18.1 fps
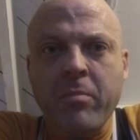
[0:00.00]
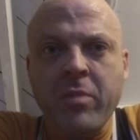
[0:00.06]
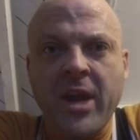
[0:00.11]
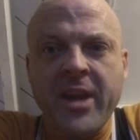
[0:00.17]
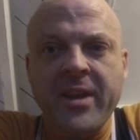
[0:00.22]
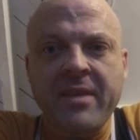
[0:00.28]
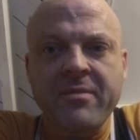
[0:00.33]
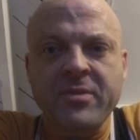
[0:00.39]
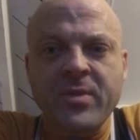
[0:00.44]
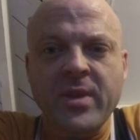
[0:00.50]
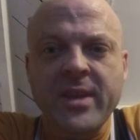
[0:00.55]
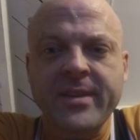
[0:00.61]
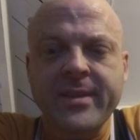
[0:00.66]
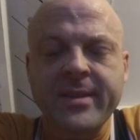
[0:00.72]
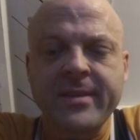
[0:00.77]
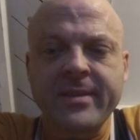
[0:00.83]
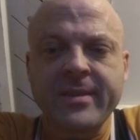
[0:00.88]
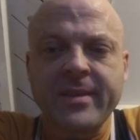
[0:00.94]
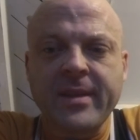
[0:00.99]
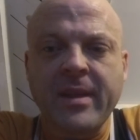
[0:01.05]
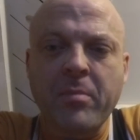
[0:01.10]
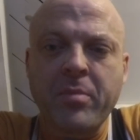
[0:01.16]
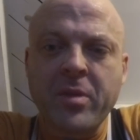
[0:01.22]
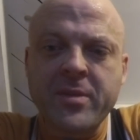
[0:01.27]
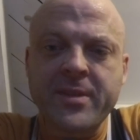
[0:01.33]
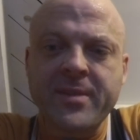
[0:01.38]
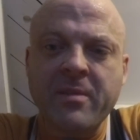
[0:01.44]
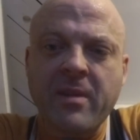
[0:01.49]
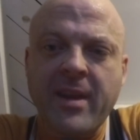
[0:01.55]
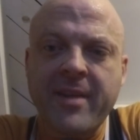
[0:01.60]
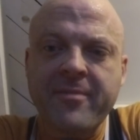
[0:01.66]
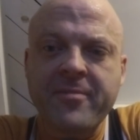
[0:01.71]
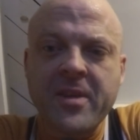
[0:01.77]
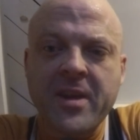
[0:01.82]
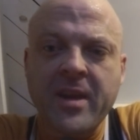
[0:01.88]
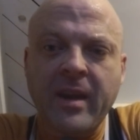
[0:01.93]
Brian Davis Races, and I'll post the
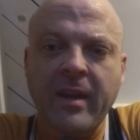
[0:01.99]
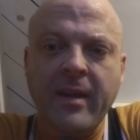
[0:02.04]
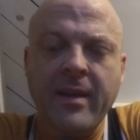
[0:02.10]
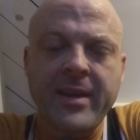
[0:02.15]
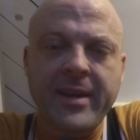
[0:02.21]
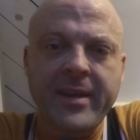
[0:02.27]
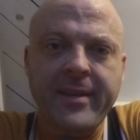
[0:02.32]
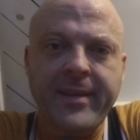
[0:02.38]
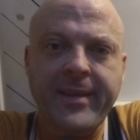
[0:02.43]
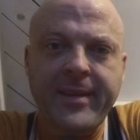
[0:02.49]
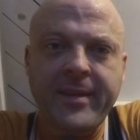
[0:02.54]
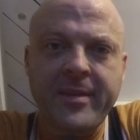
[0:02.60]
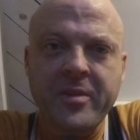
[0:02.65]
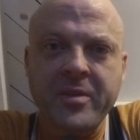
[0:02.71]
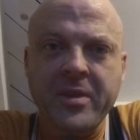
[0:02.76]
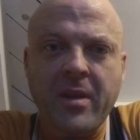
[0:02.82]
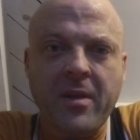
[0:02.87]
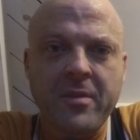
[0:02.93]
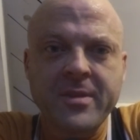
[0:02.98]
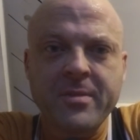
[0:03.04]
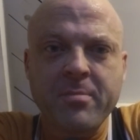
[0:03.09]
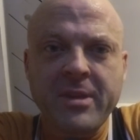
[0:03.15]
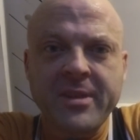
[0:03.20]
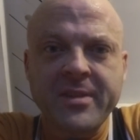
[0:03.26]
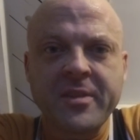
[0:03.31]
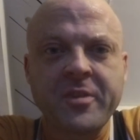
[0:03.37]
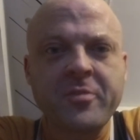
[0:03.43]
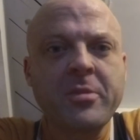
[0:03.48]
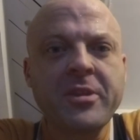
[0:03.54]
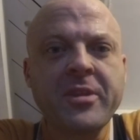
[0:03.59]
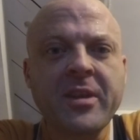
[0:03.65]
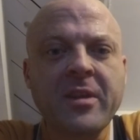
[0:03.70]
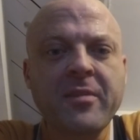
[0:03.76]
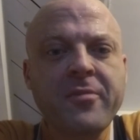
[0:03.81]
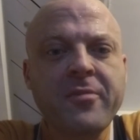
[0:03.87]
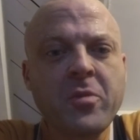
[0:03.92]
graph there, and you can always message me
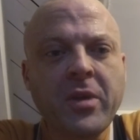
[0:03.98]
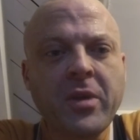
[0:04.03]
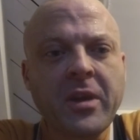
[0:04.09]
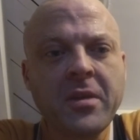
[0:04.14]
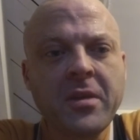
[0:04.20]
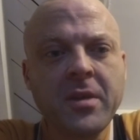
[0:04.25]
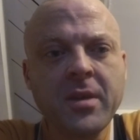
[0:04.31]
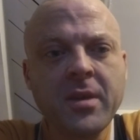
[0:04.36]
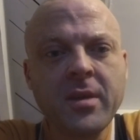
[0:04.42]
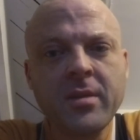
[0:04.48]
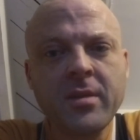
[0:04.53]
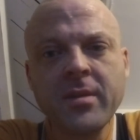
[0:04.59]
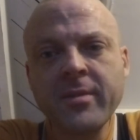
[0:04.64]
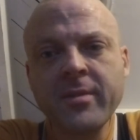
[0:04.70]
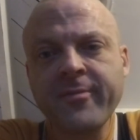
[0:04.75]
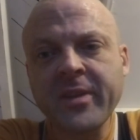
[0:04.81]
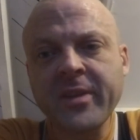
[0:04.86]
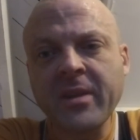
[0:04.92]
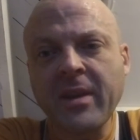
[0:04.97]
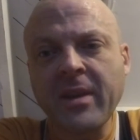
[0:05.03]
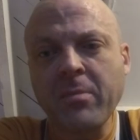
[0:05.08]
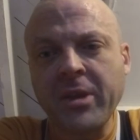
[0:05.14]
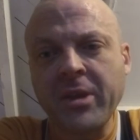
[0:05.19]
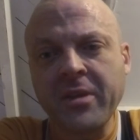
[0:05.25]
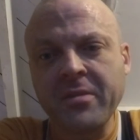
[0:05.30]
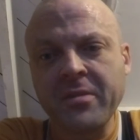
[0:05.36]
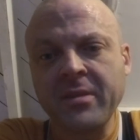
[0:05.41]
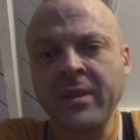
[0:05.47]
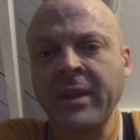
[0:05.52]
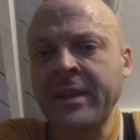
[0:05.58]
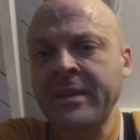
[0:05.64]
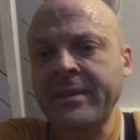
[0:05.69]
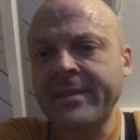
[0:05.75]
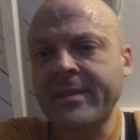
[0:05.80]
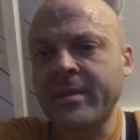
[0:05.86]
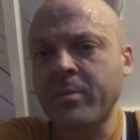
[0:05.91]
there if you want to figure out my other
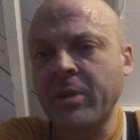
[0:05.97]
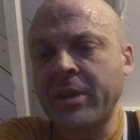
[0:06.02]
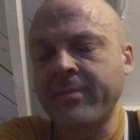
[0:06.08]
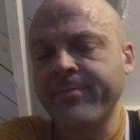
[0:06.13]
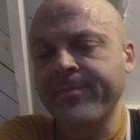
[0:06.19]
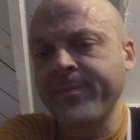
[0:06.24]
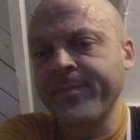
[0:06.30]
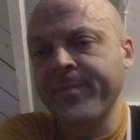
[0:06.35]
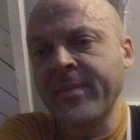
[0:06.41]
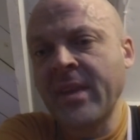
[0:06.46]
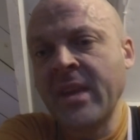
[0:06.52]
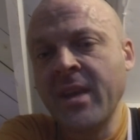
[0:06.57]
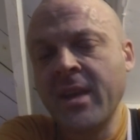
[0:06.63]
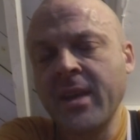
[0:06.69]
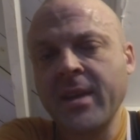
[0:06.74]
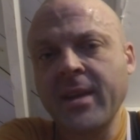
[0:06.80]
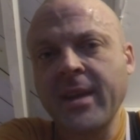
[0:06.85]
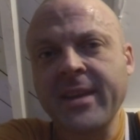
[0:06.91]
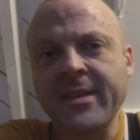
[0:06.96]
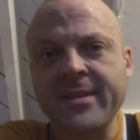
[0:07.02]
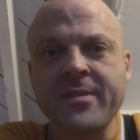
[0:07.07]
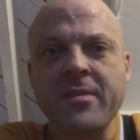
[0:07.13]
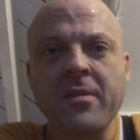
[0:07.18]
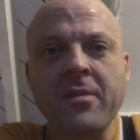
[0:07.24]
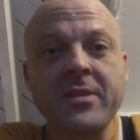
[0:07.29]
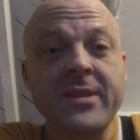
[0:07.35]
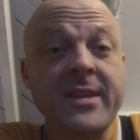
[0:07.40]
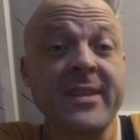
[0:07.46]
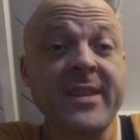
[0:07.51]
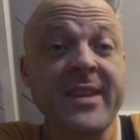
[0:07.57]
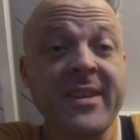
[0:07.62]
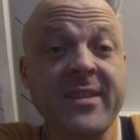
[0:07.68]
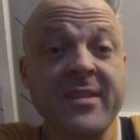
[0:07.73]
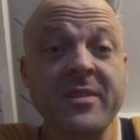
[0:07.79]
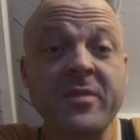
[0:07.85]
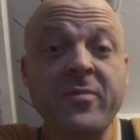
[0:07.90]
links, but I guess they're always at the
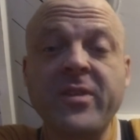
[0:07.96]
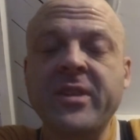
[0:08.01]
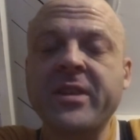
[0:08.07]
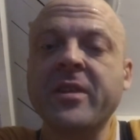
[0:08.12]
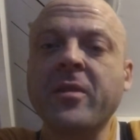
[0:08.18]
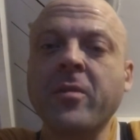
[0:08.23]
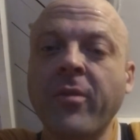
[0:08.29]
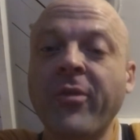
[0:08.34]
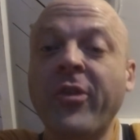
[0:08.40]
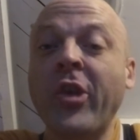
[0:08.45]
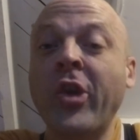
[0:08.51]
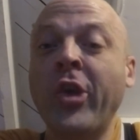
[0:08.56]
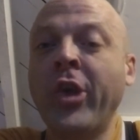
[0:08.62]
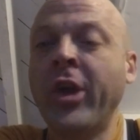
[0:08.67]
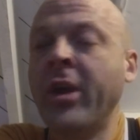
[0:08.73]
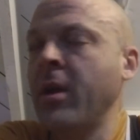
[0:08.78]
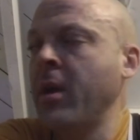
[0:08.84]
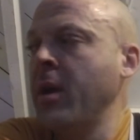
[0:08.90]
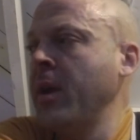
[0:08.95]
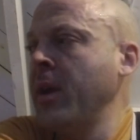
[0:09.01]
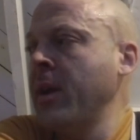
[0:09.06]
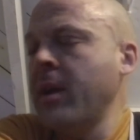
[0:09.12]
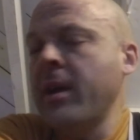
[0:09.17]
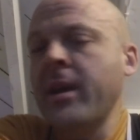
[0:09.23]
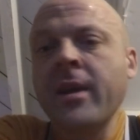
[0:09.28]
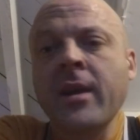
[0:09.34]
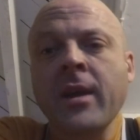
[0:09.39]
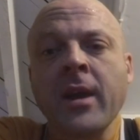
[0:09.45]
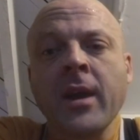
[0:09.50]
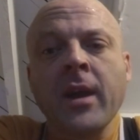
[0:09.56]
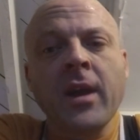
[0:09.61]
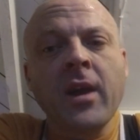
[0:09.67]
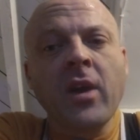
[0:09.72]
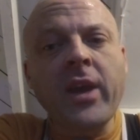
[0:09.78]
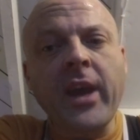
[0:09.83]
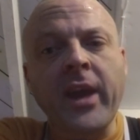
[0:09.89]
end of this video. Duh.
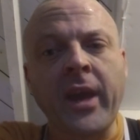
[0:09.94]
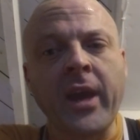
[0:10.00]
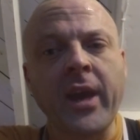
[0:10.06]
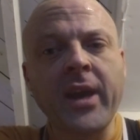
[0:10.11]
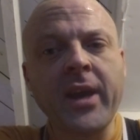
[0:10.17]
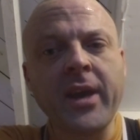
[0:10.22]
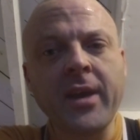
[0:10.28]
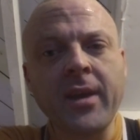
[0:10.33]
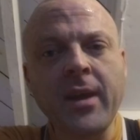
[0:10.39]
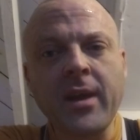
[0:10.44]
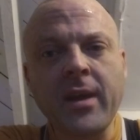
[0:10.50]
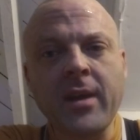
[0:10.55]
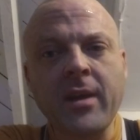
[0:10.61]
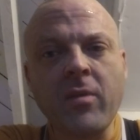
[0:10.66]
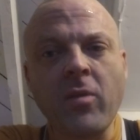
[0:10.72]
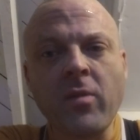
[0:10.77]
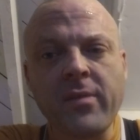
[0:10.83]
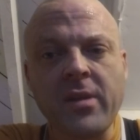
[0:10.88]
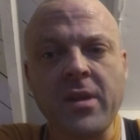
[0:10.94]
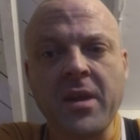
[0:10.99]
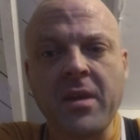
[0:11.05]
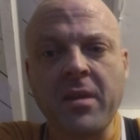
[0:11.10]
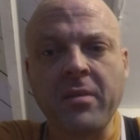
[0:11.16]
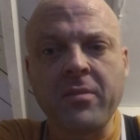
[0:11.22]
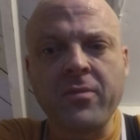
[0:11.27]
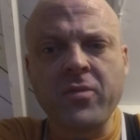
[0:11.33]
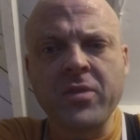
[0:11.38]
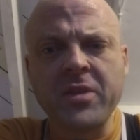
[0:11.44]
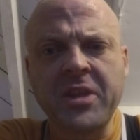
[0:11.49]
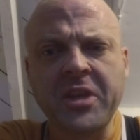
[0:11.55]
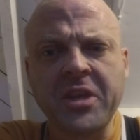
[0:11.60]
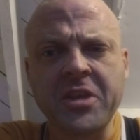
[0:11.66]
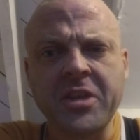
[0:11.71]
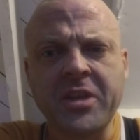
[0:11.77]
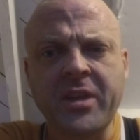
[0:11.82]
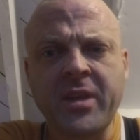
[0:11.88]
Okay, overall, really
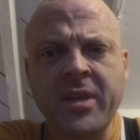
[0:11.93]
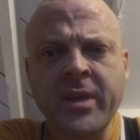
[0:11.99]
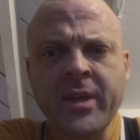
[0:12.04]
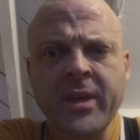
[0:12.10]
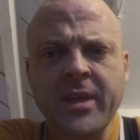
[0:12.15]
good.